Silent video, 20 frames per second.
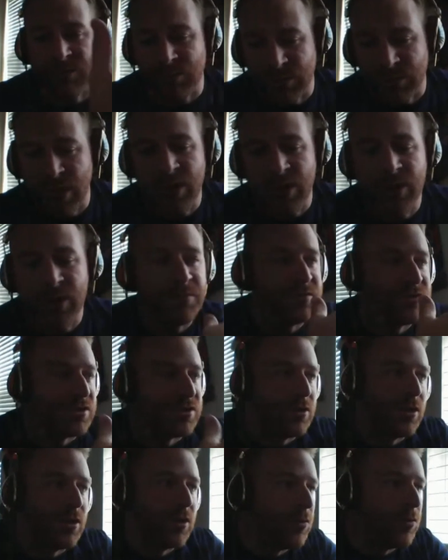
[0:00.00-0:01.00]
loans
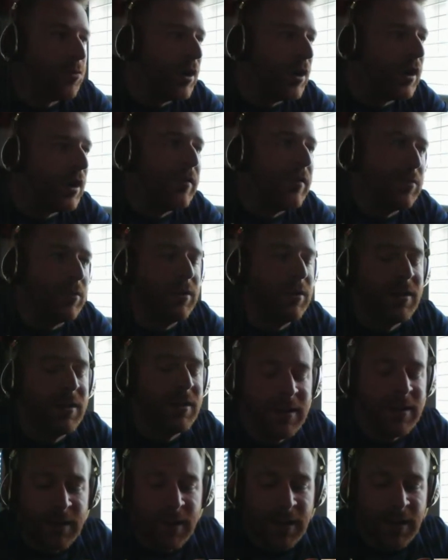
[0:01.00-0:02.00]
or whatever.
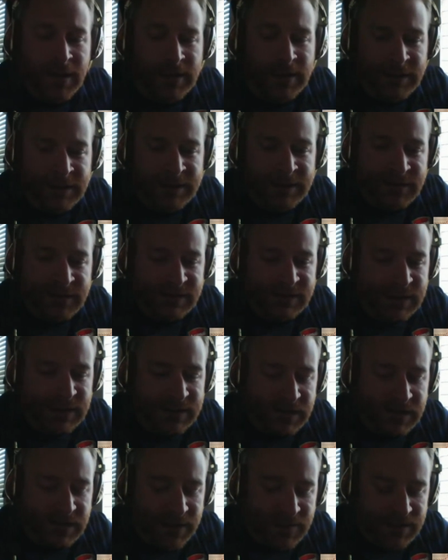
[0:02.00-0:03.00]
Let's actually give
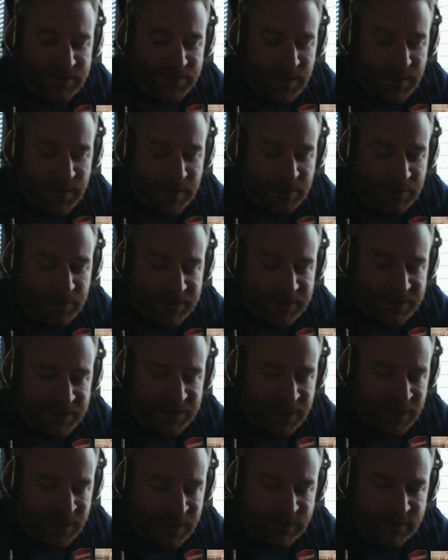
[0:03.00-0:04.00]
these people a chance.